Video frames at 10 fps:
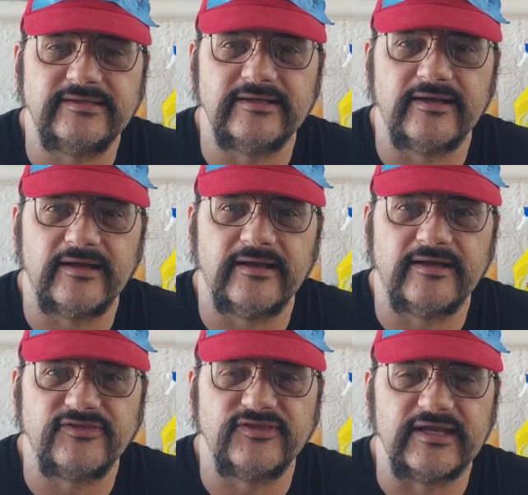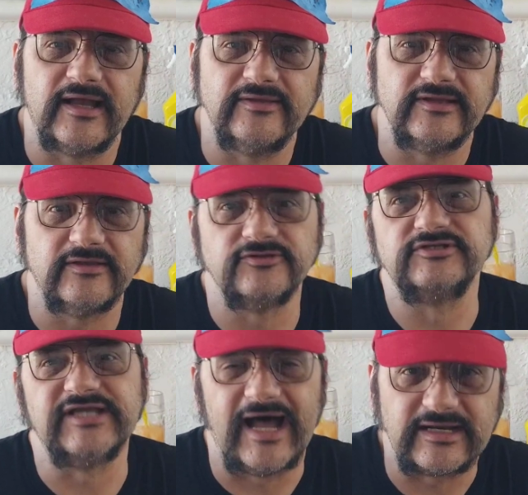a thing on, the other
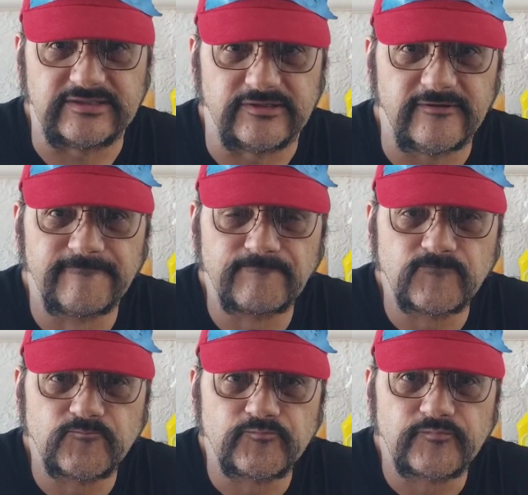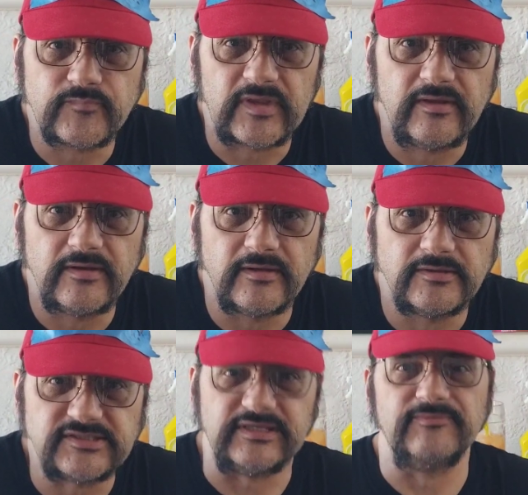doctor,
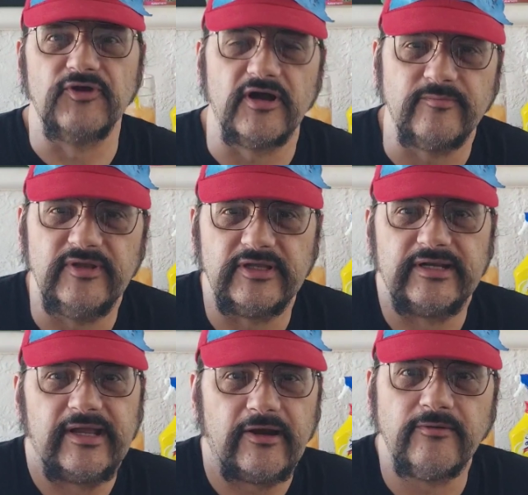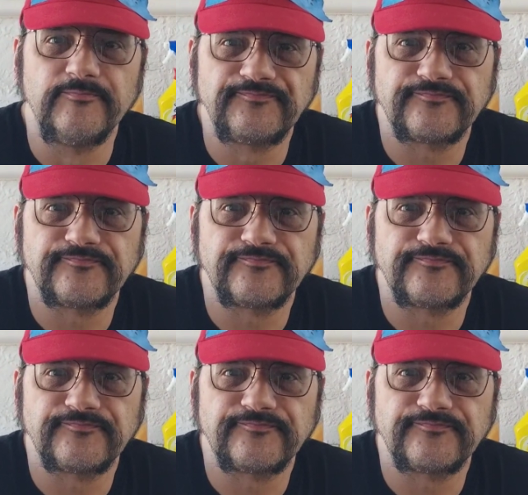Slumdog Millionaire.